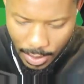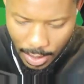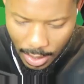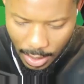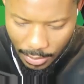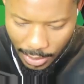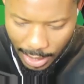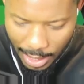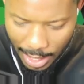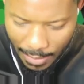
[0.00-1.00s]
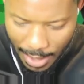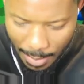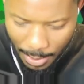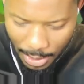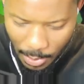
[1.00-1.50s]
Oh, really? And they have
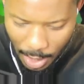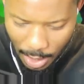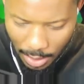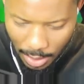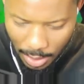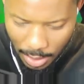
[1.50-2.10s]
Amber as well.